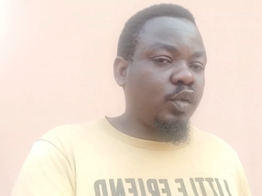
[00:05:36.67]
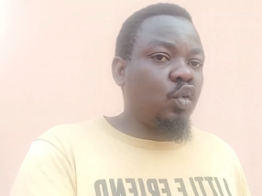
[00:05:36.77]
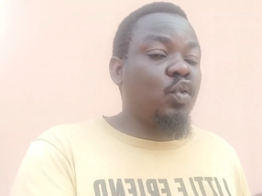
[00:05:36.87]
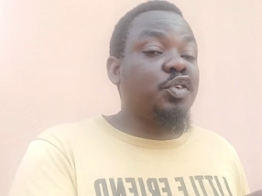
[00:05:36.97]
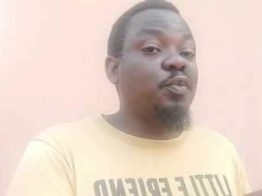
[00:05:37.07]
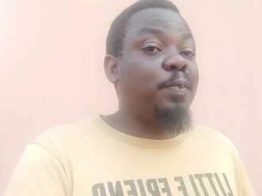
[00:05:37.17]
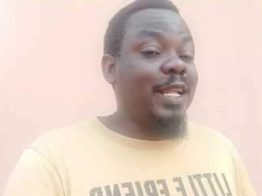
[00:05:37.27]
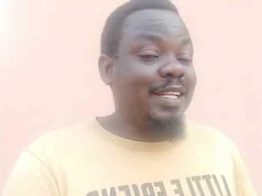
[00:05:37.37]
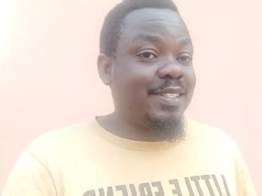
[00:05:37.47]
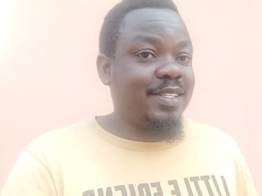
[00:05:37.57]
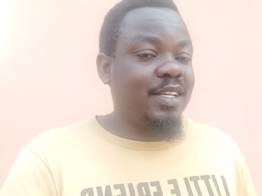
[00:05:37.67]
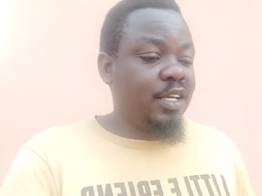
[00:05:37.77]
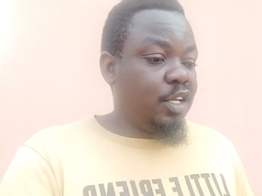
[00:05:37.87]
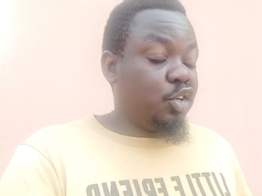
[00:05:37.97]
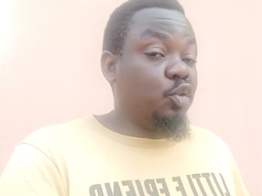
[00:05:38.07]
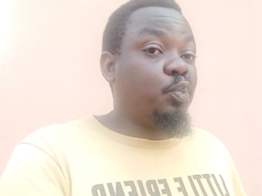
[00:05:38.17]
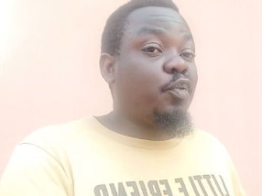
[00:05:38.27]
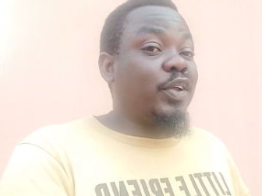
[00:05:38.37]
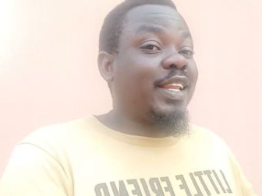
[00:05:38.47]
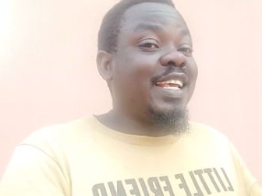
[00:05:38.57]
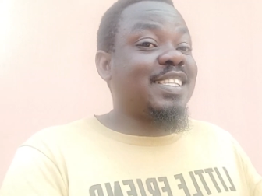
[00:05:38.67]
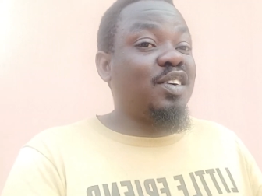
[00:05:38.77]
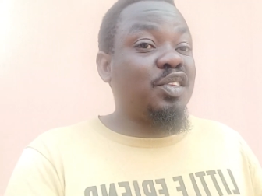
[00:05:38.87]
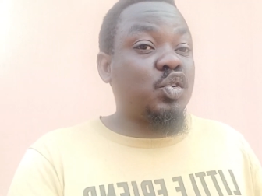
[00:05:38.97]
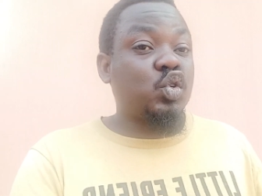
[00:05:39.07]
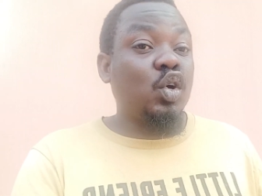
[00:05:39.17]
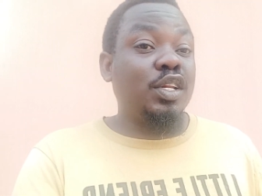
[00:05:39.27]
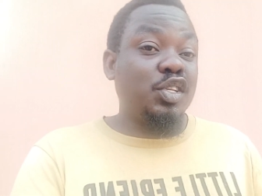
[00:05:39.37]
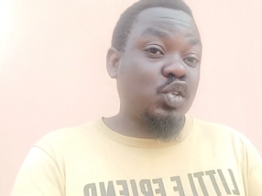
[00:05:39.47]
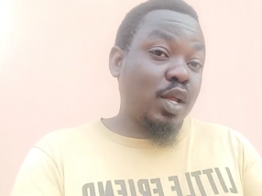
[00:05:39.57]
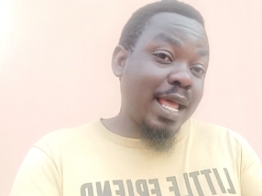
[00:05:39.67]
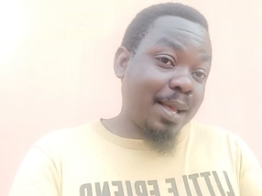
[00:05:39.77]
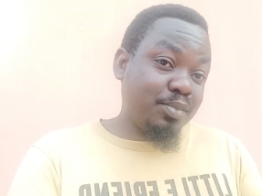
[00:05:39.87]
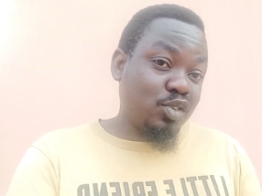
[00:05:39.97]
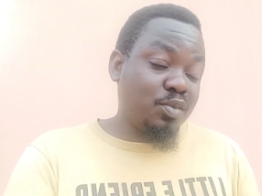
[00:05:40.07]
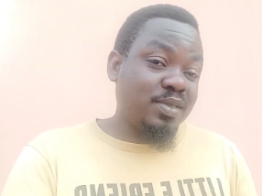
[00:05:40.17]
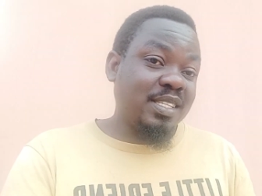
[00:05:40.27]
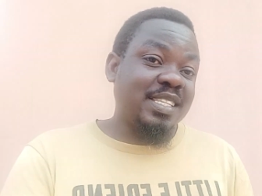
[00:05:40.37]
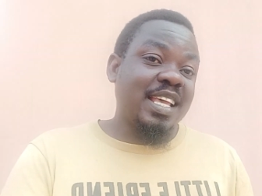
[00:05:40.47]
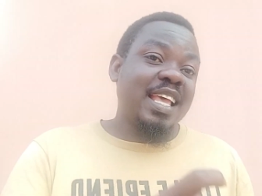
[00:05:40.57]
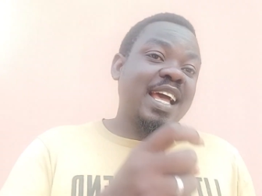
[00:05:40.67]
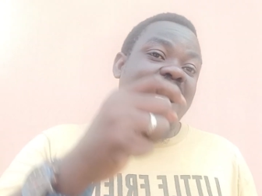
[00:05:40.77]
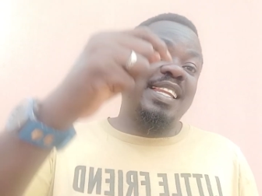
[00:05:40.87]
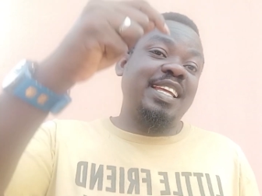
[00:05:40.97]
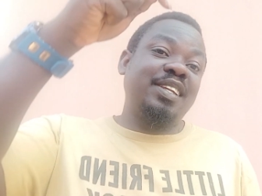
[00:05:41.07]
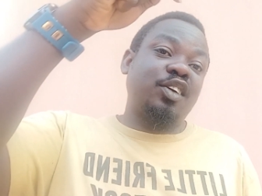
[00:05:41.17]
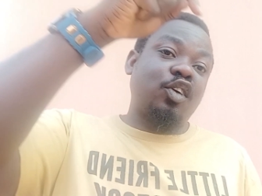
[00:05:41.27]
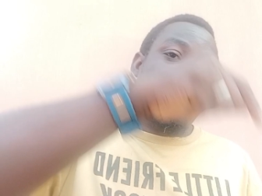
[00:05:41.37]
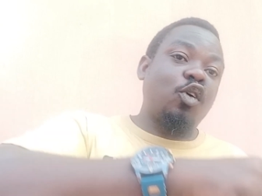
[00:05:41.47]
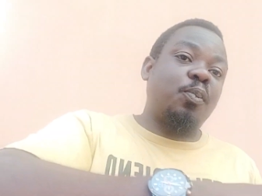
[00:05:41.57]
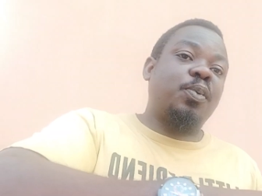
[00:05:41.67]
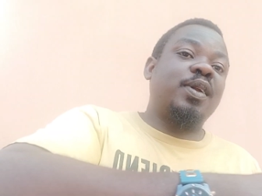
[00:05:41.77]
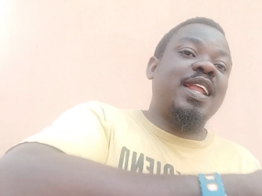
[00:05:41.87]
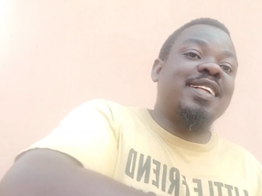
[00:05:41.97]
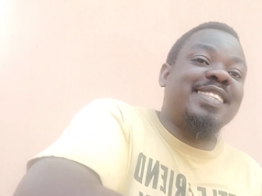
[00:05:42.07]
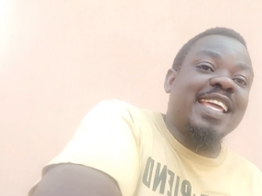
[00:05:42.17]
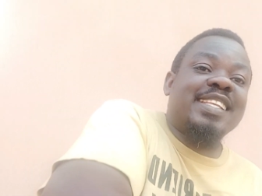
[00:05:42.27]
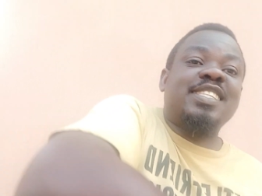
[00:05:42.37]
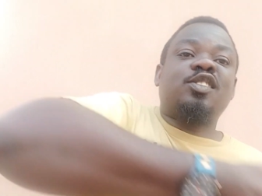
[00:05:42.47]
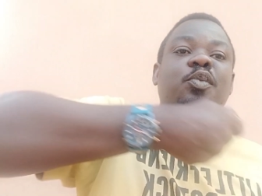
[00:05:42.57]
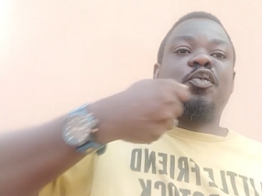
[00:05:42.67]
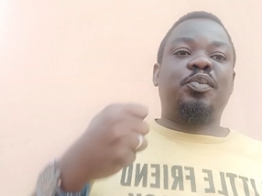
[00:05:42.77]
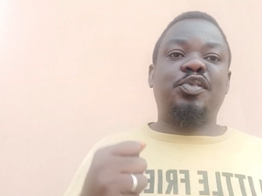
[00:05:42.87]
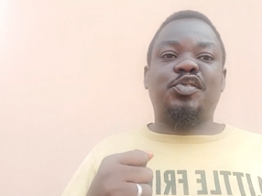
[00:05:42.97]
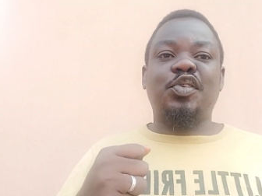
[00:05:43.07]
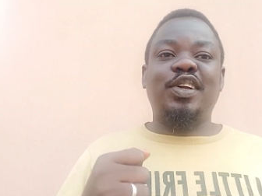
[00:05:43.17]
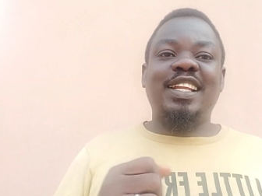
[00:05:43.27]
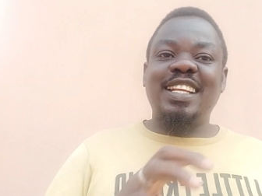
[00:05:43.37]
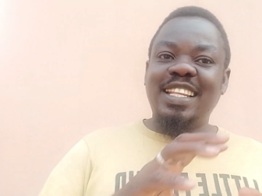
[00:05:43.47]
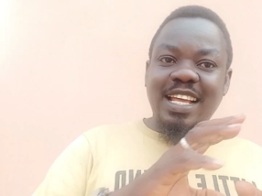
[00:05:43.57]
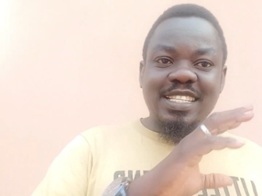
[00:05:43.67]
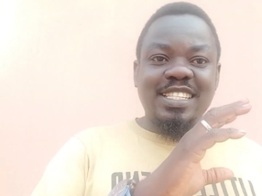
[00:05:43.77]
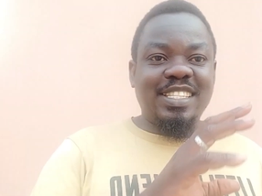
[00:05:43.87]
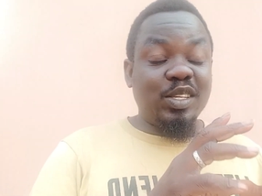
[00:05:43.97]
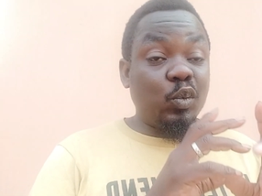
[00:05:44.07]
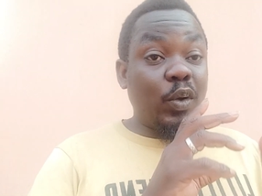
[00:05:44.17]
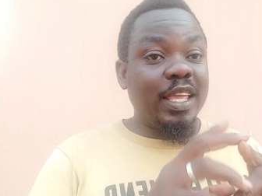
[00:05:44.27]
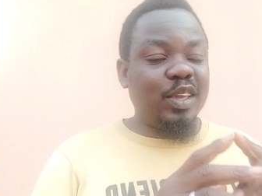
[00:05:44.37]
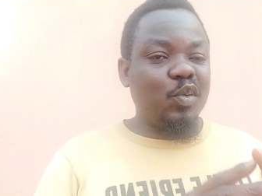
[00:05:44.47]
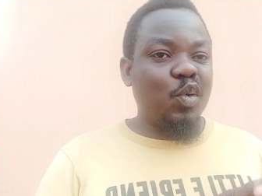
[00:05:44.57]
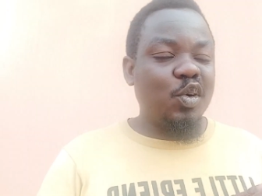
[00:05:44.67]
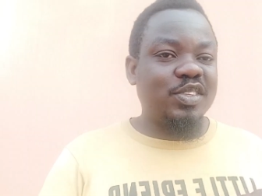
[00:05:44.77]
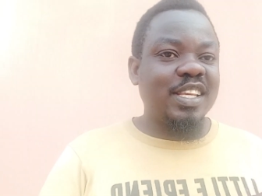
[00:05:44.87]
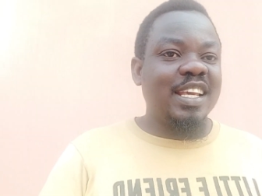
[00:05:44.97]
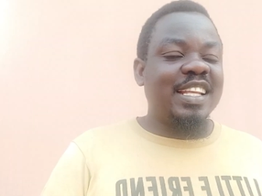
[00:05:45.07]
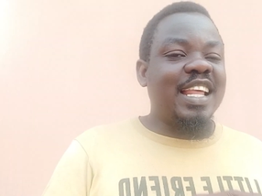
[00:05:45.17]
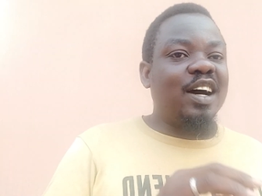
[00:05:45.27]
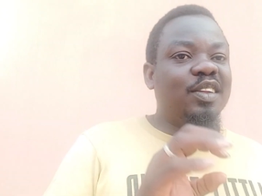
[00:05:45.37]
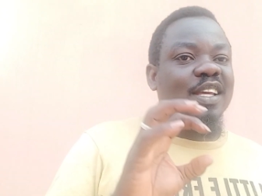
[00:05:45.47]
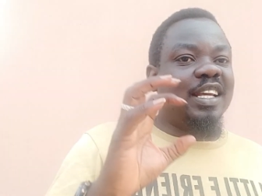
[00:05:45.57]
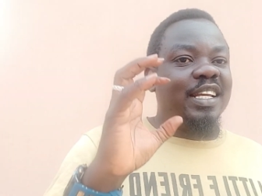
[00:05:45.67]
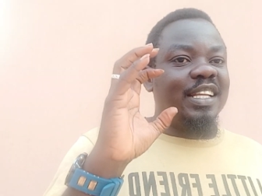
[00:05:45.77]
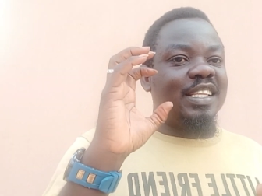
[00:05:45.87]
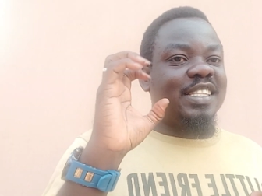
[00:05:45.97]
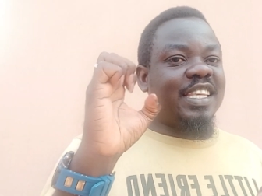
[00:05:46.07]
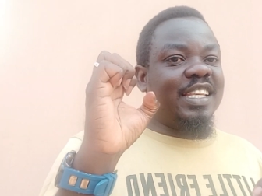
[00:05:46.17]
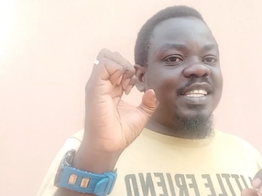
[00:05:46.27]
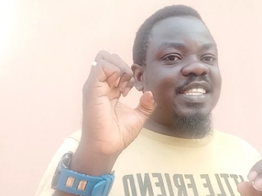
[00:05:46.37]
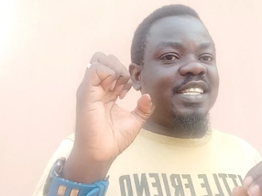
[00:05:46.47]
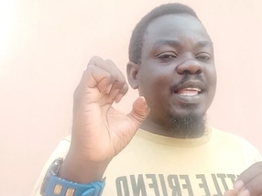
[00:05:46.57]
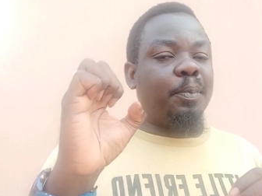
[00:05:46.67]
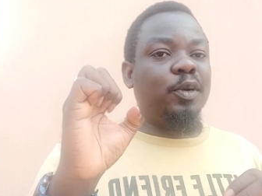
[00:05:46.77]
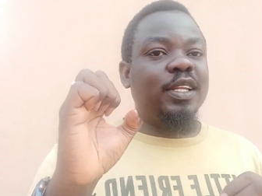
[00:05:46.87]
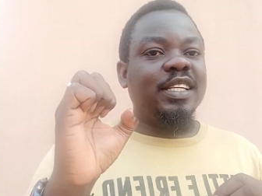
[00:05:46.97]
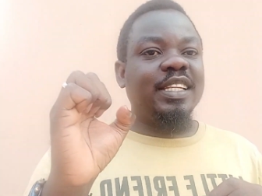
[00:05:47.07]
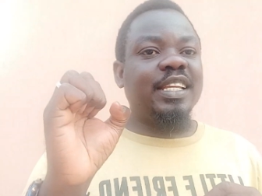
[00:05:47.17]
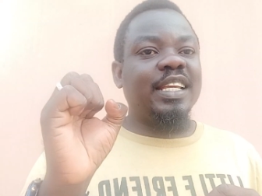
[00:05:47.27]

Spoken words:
When you plant, you put fertilizer on the soil absorbs it, and then the crop now takes it up from the soil. That is the way it works. Now, since the tarpaulin